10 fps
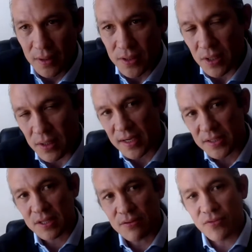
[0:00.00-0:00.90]
I'd like to
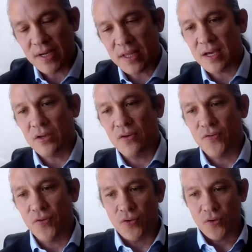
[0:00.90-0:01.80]
really thank you
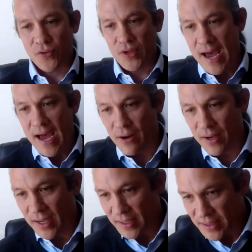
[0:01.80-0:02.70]
for the hour
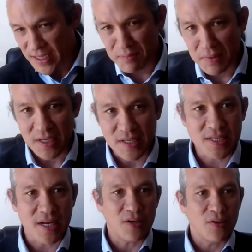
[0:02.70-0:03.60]
and ten minutes
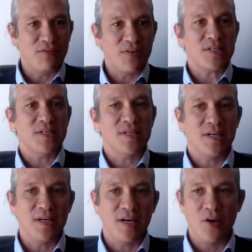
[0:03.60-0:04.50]
that you invested here.
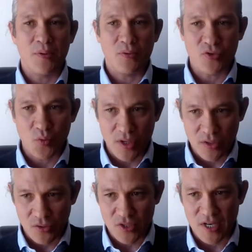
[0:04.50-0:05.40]
I hope it was worth
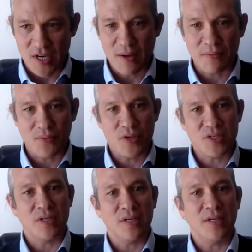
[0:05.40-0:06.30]
your time. We
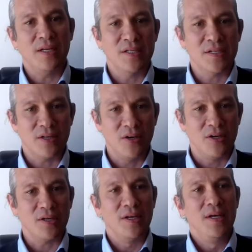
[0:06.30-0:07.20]
certainly learned a
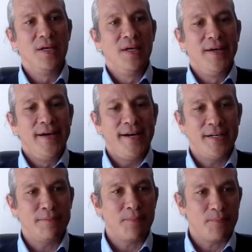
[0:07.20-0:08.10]
lot.
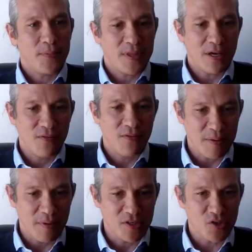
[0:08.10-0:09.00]
Um, thank you very
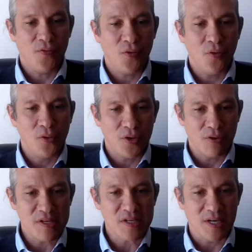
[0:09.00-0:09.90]
much for all your
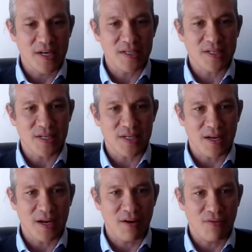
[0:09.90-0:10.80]
insights, and
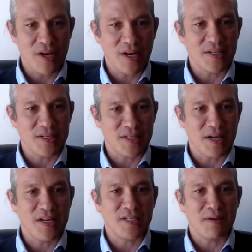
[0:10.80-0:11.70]
I realize it's a,
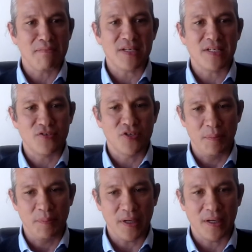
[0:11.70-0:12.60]
it's a massive
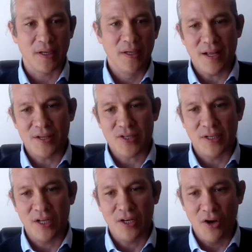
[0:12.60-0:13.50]
topic. There's still a
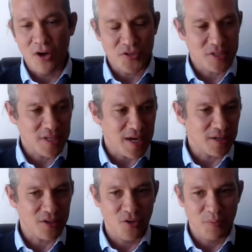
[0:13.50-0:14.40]
lot that
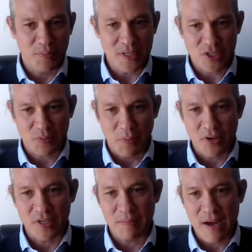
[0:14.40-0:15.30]
could be
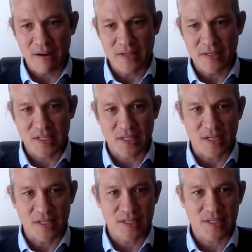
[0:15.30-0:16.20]
spoken about and discussed.